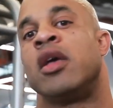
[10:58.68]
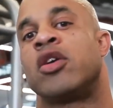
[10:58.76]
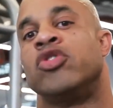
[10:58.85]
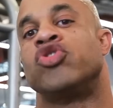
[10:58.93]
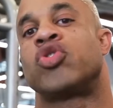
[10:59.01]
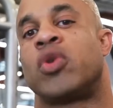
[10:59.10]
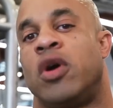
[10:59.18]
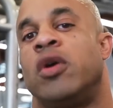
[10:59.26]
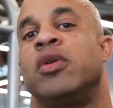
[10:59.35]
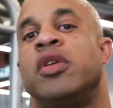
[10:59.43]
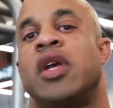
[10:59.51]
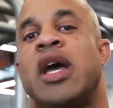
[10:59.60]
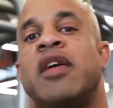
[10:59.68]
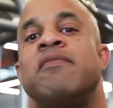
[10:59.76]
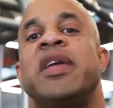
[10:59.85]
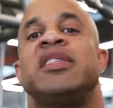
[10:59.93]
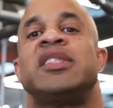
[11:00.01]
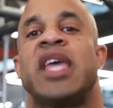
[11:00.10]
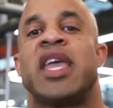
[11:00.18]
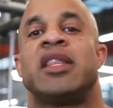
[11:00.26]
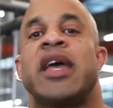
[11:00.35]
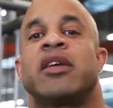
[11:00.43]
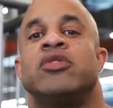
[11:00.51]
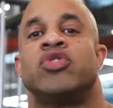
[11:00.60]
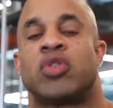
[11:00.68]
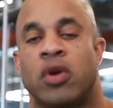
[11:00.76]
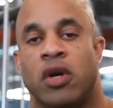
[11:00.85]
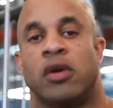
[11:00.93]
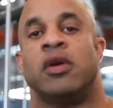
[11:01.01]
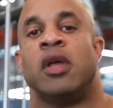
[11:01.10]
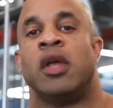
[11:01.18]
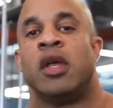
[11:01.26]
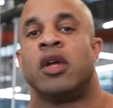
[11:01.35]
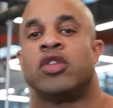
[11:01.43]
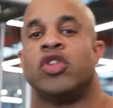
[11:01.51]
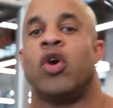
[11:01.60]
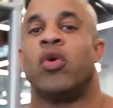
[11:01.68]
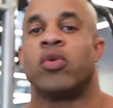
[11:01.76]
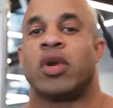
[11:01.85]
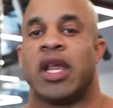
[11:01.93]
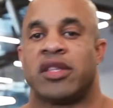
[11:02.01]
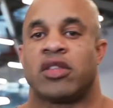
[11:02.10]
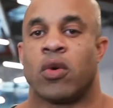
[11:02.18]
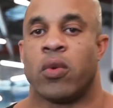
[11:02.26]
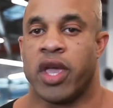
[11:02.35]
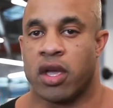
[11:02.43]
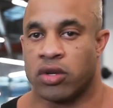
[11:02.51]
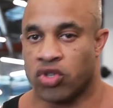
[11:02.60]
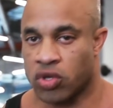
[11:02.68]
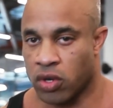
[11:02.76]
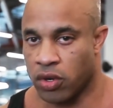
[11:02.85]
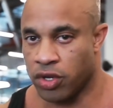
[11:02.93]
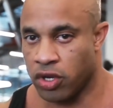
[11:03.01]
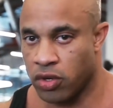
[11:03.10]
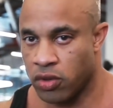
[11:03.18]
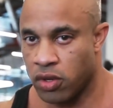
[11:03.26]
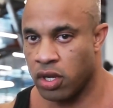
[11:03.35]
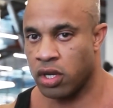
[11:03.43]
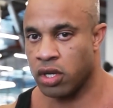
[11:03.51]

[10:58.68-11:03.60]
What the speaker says: control. You gotta maintain that control. Don't let the weight control you,